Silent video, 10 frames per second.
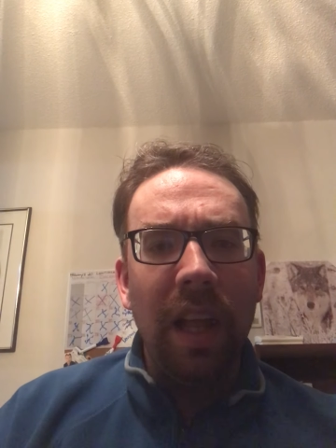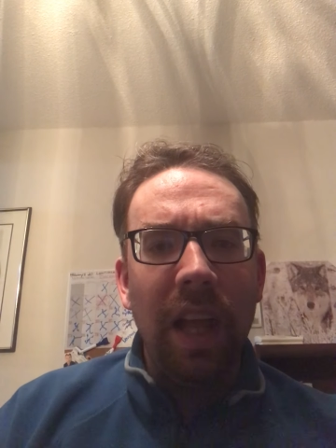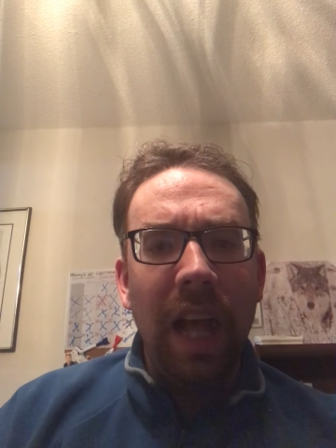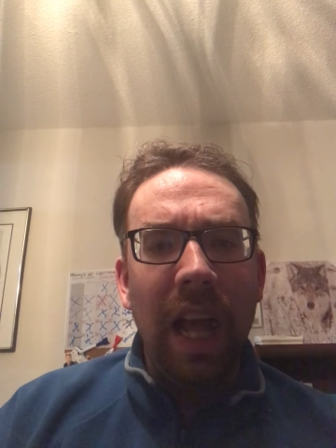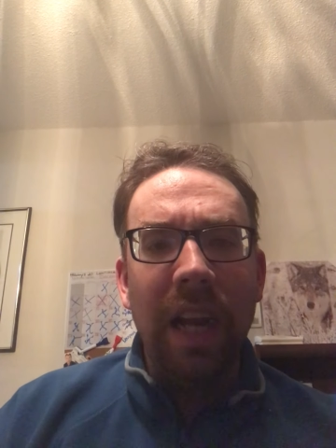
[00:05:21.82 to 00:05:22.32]

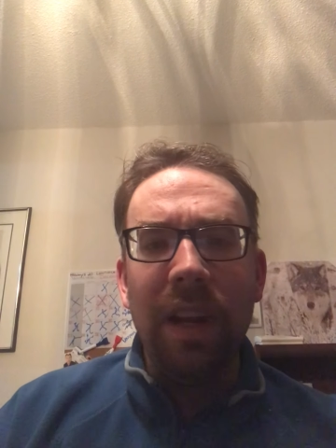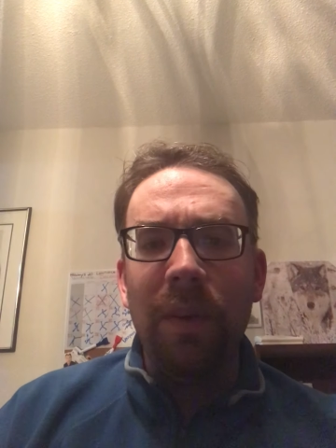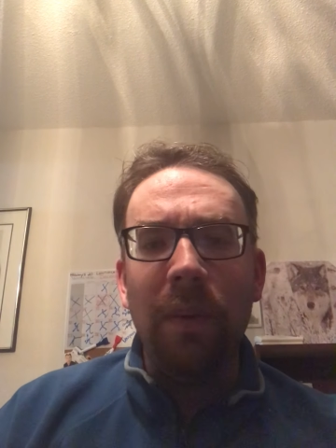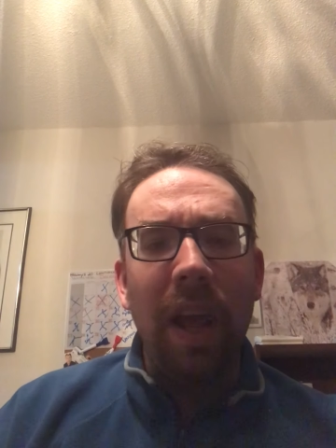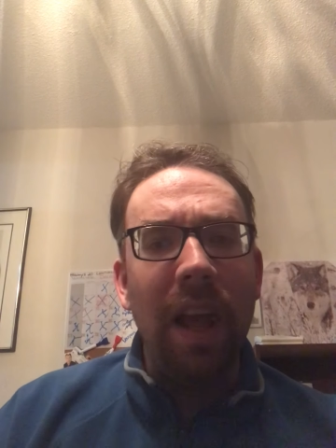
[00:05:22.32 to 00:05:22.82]
I
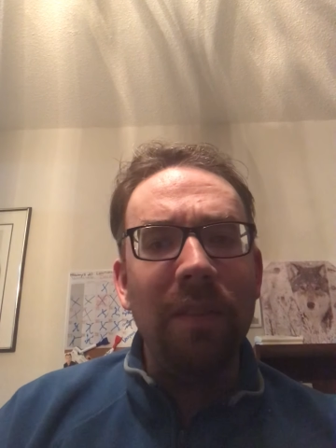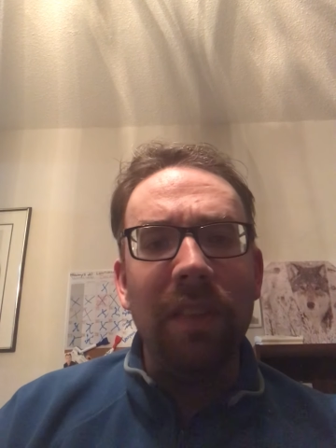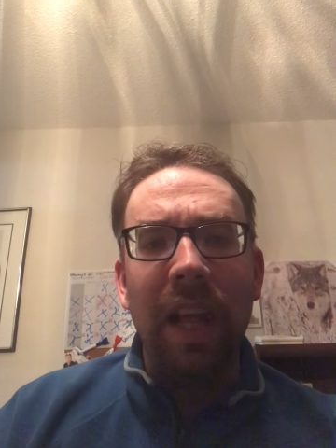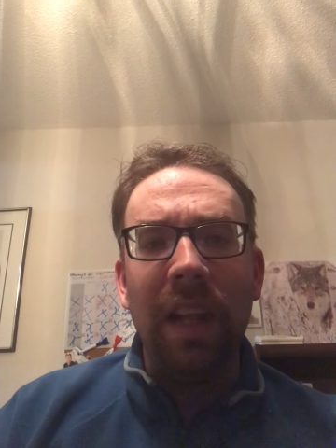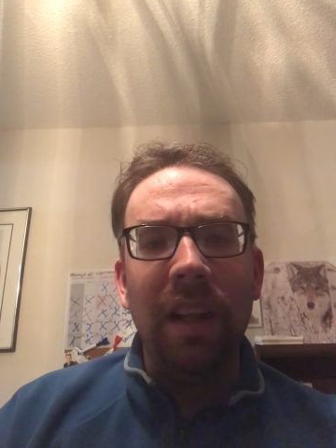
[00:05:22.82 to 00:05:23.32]
don't have
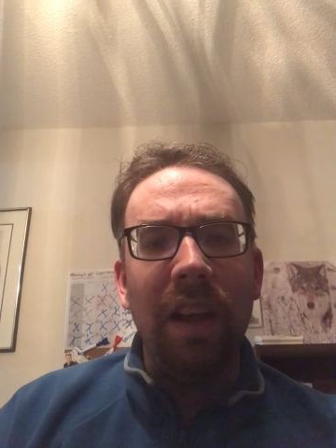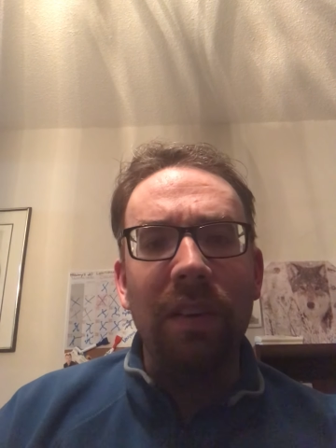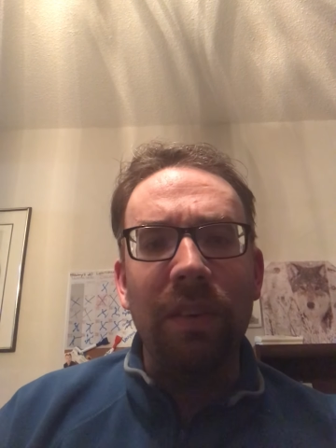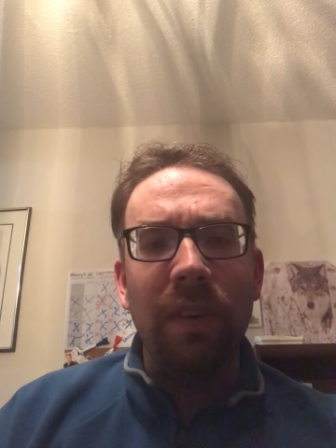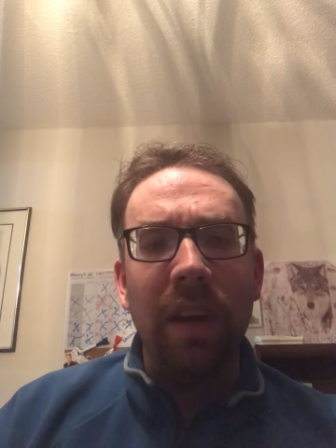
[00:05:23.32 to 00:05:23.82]
that
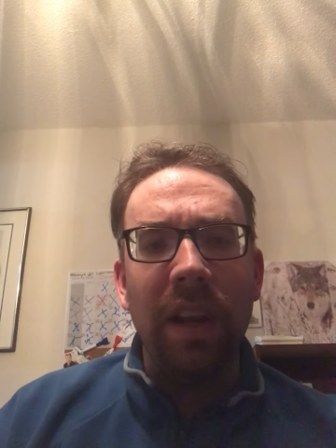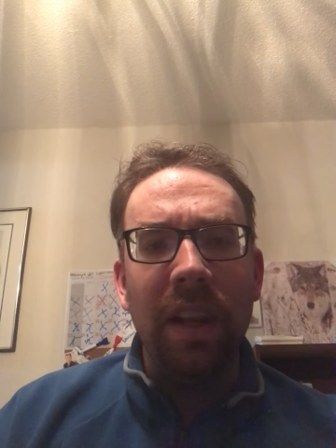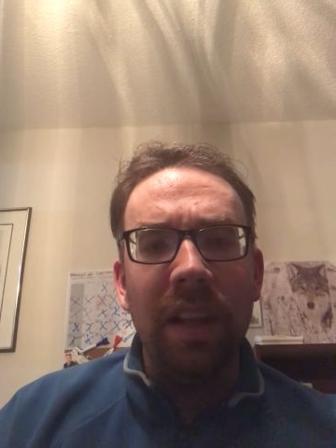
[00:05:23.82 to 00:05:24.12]
luxury.